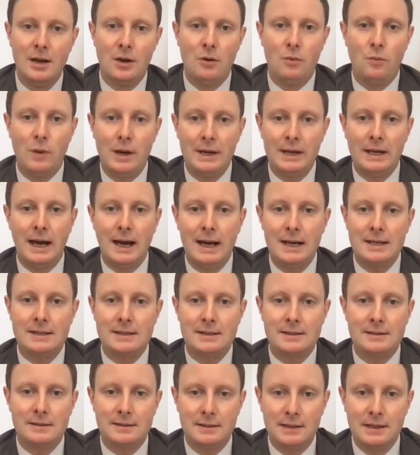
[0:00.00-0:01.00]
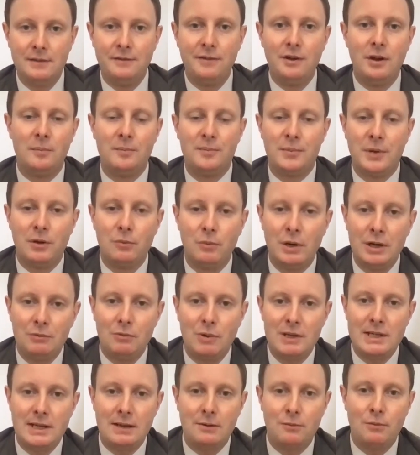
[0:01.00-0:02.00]
what has developed and
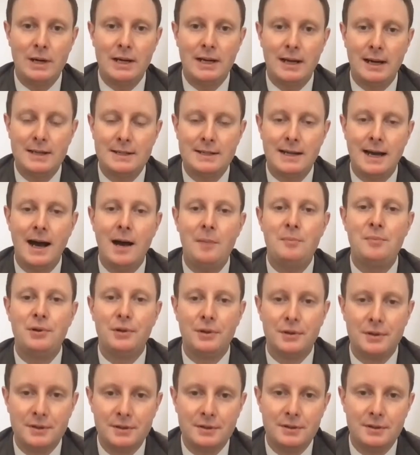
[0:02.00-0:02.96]
what has happened